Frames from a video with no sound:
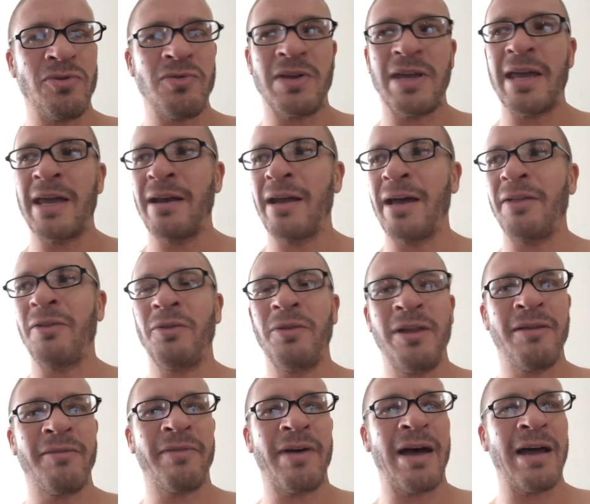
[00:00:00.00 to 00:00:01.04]
You cannot
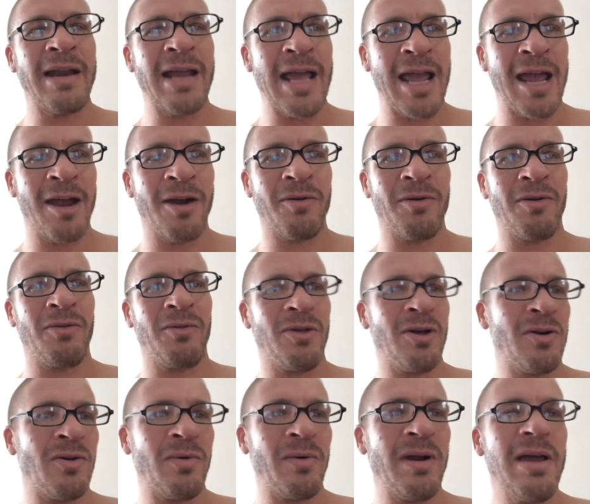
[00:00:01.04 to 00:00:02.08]
live on air
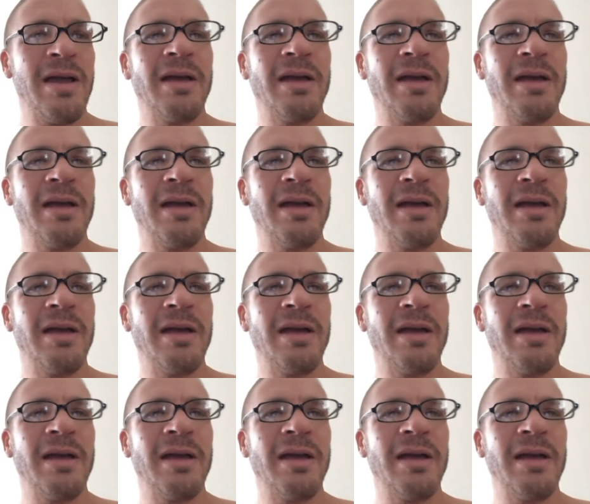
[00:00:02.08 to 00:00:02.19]
alone.